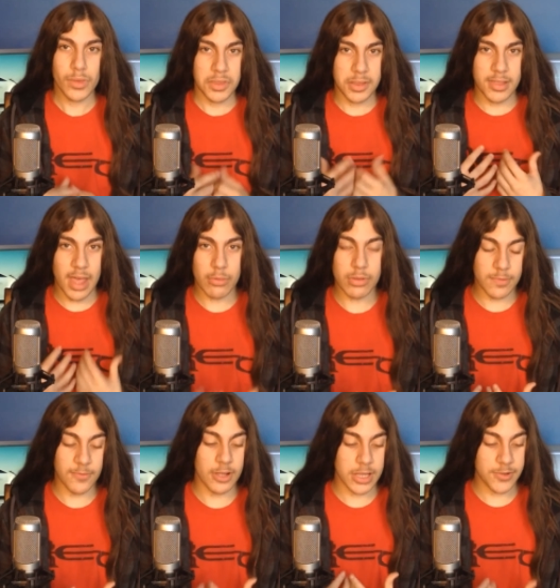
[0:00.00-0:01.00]
So that was
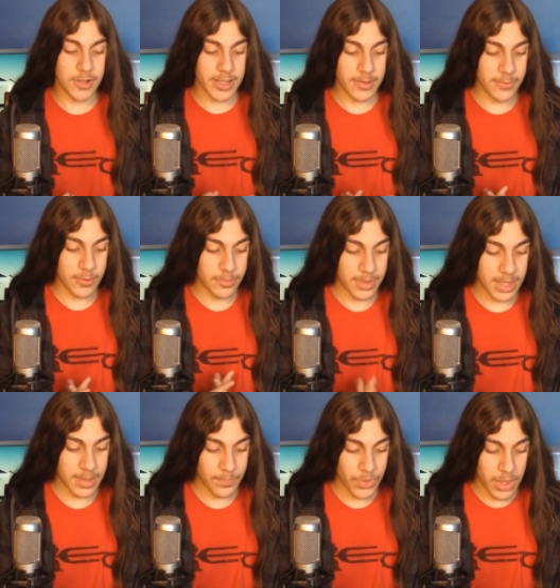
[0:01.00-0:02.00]
frustrating for
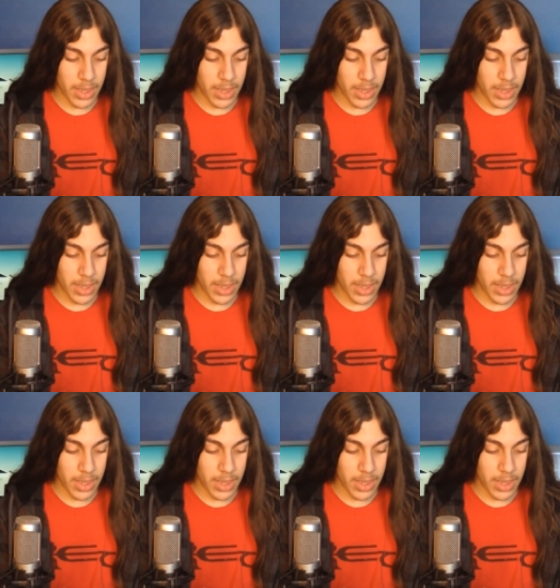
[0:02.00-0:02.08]
me.